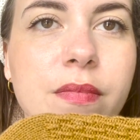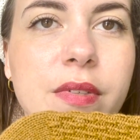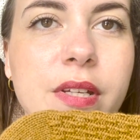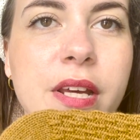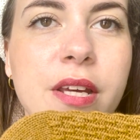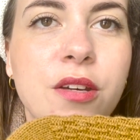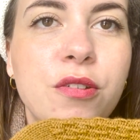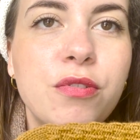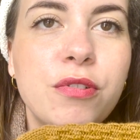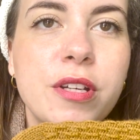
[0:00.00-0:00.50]

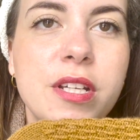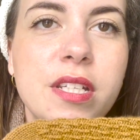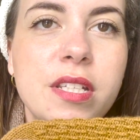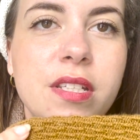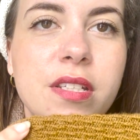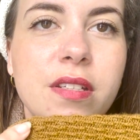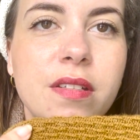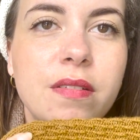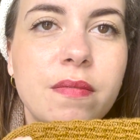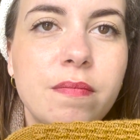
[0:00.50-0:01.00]

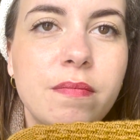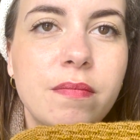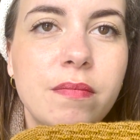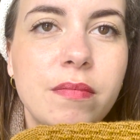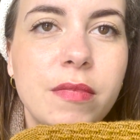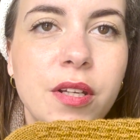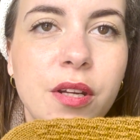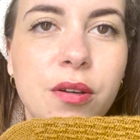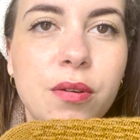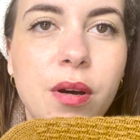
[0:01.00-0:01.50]
Increased,
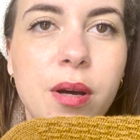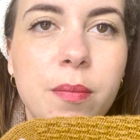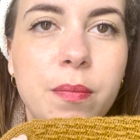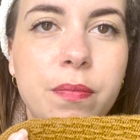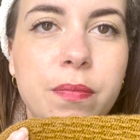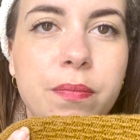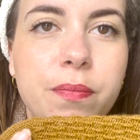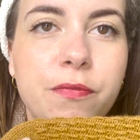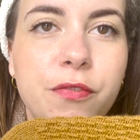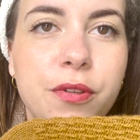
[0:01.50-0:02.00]
up
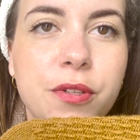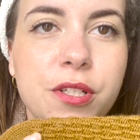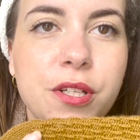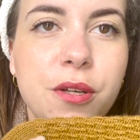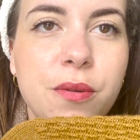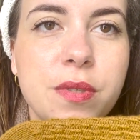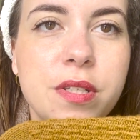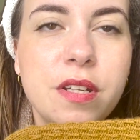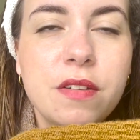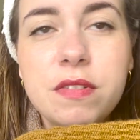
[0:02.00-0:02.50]
for the toe
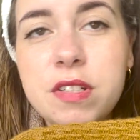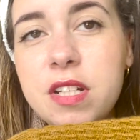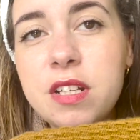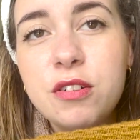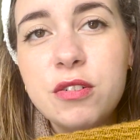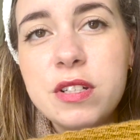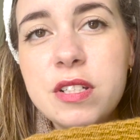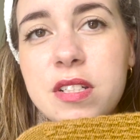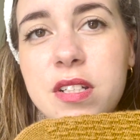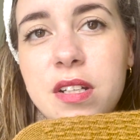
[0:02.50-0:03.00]
instead of
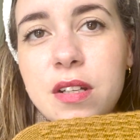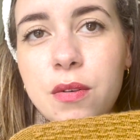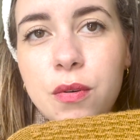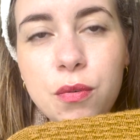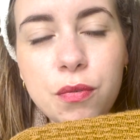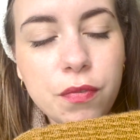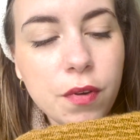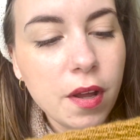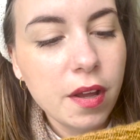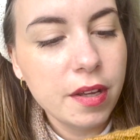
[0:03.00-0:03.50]
decreasing,
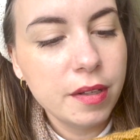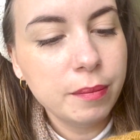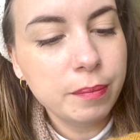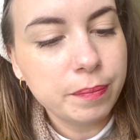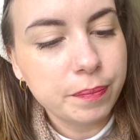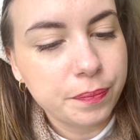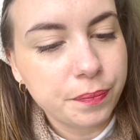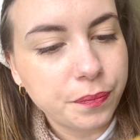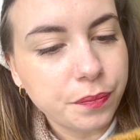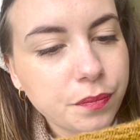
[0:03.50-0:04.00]
all fine.
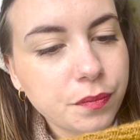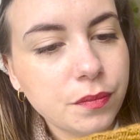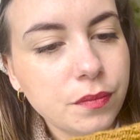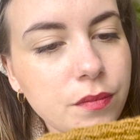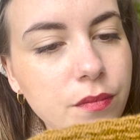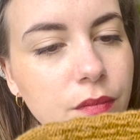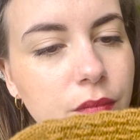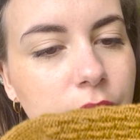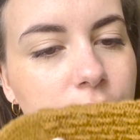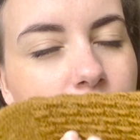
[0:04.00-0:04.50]

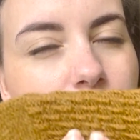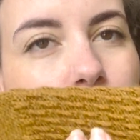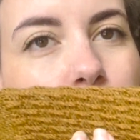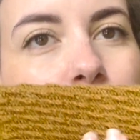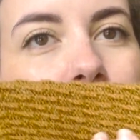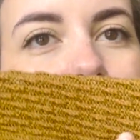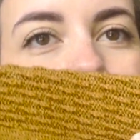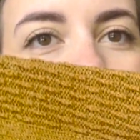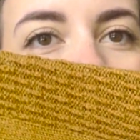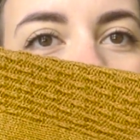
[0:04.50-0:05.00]

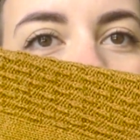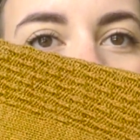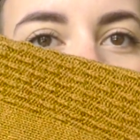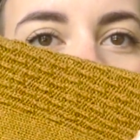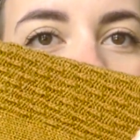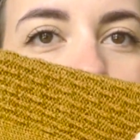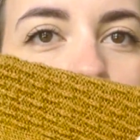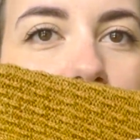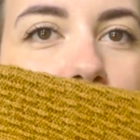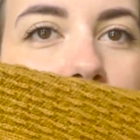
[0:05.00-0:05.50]
Worked along the
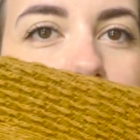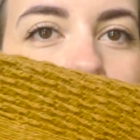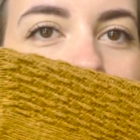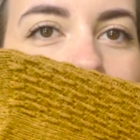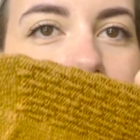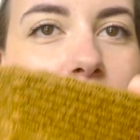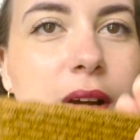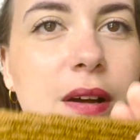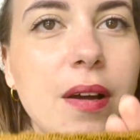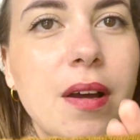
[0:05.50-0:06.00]
foot.
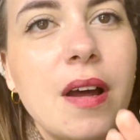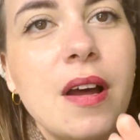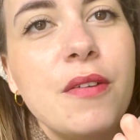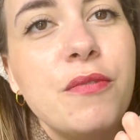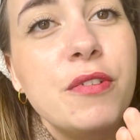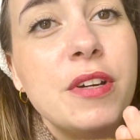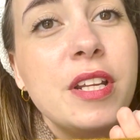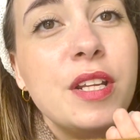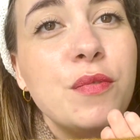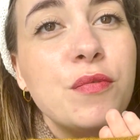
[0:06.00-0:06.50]
I
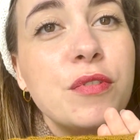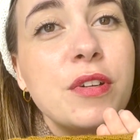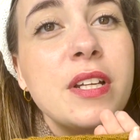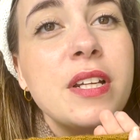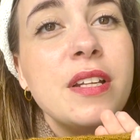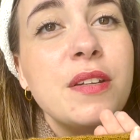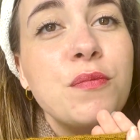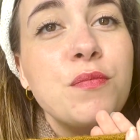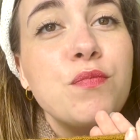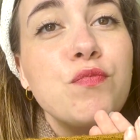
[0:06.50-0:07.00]

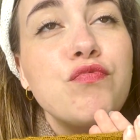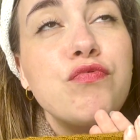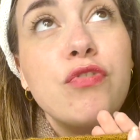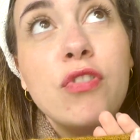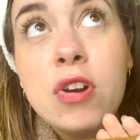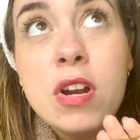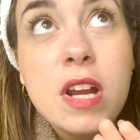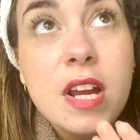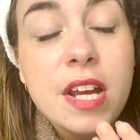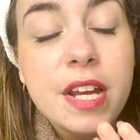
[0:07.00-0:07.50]

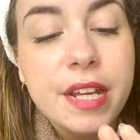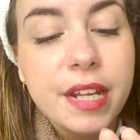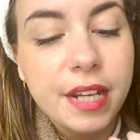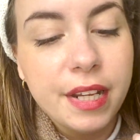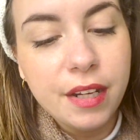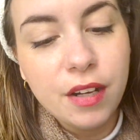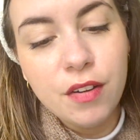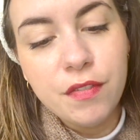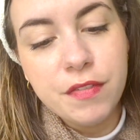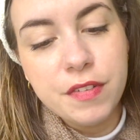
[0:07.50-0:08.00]

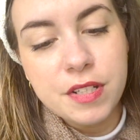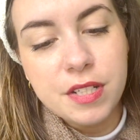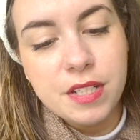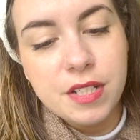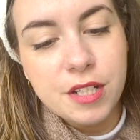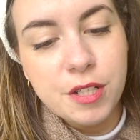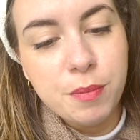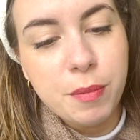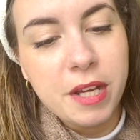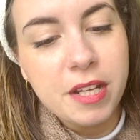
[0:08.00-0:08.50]
really love this
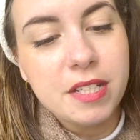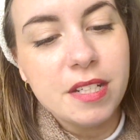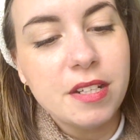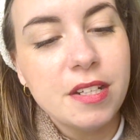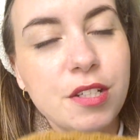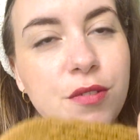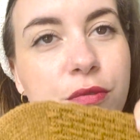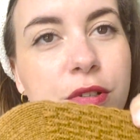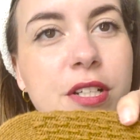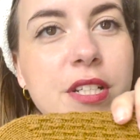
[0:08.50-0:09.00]
stitch pattern.
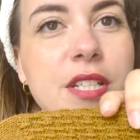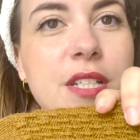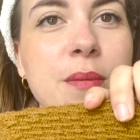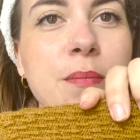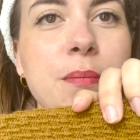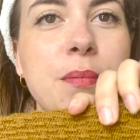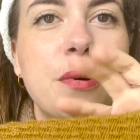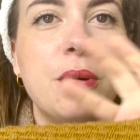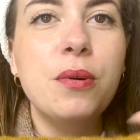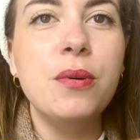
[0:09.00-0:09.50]
It's really
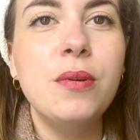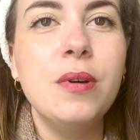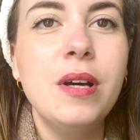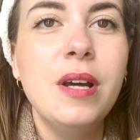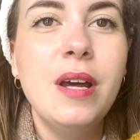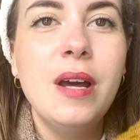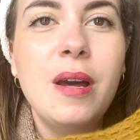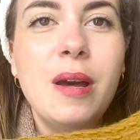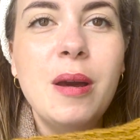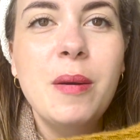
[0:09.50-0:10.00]
simple,
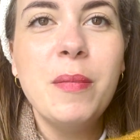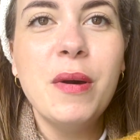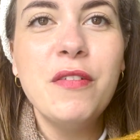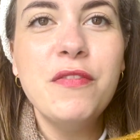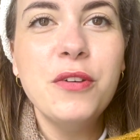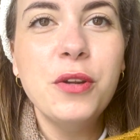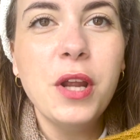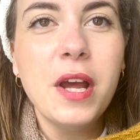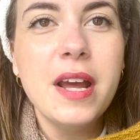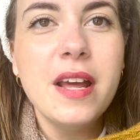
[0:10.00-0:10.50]
but I
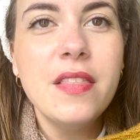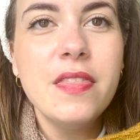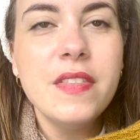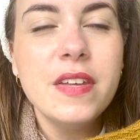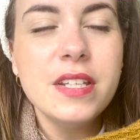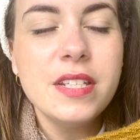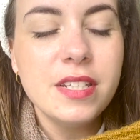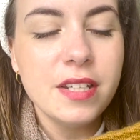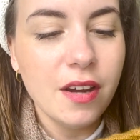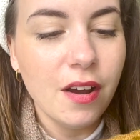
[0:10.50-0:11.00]
feel like in
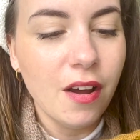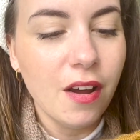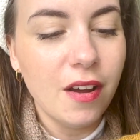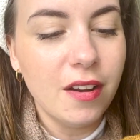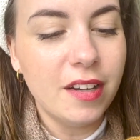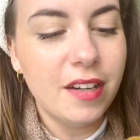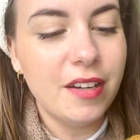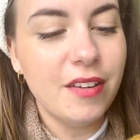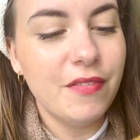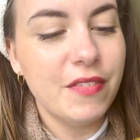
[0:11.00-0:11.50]
this
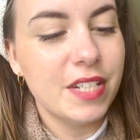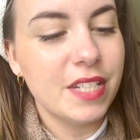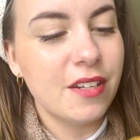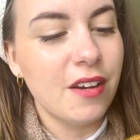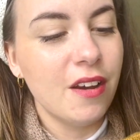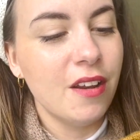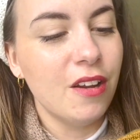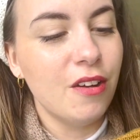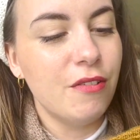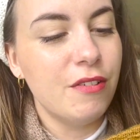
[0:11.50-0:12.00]
yarn and in this
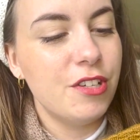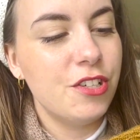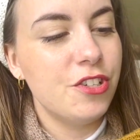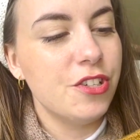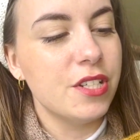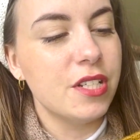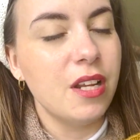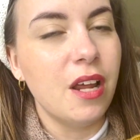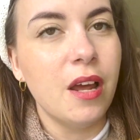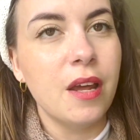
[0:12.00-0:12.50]
colour, it's
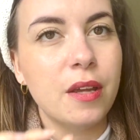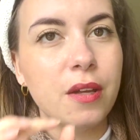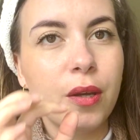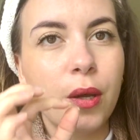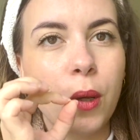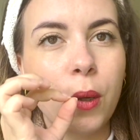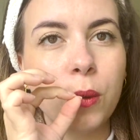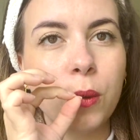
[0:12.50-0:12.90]
just like